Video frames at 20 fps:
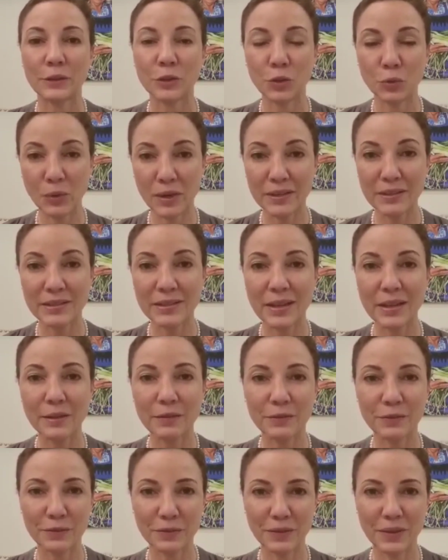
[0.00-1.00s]
two are
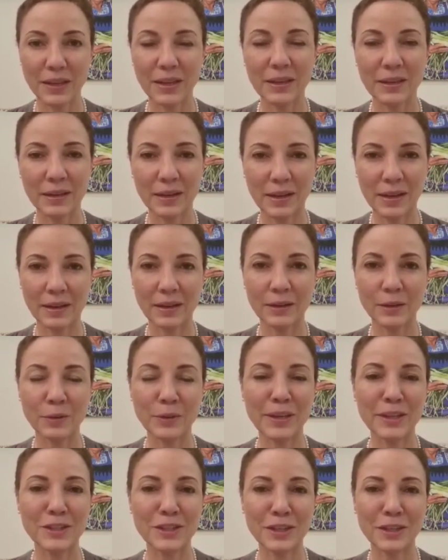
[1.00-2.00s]
safe in a
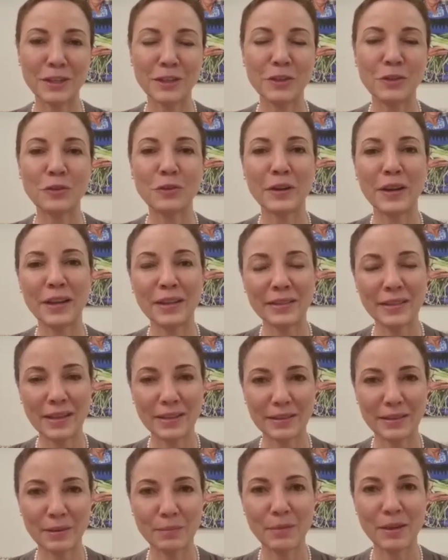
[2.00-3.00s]
location in Ukraine that
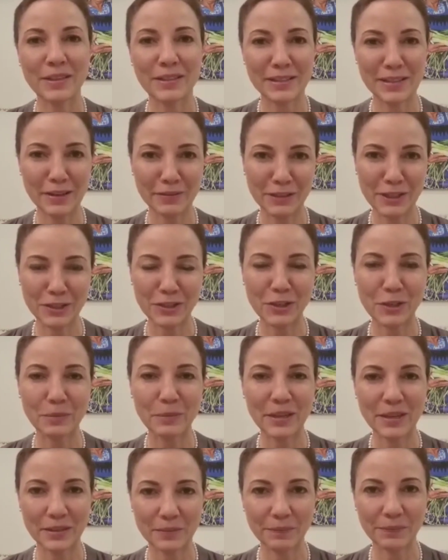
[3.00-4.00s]
their mothers have
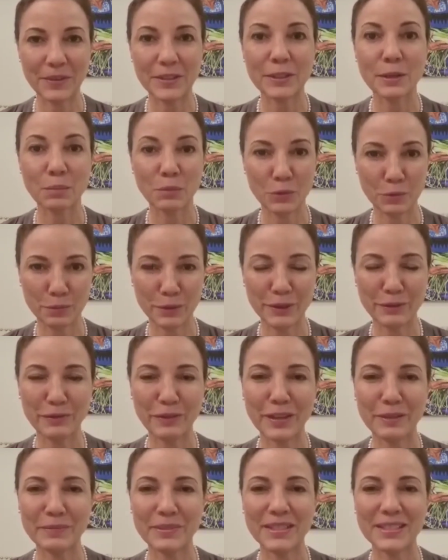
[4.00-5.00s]
determined is appropriate for
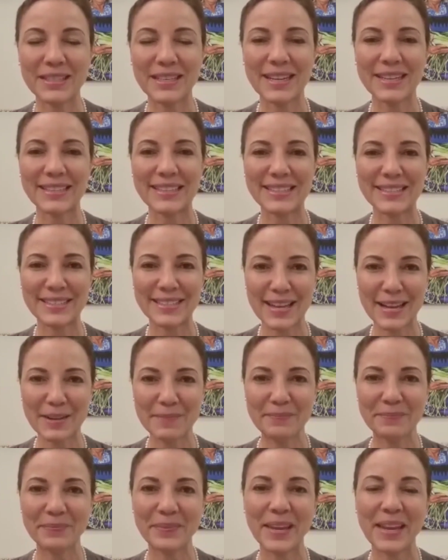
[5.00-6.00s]
them to stay at this time.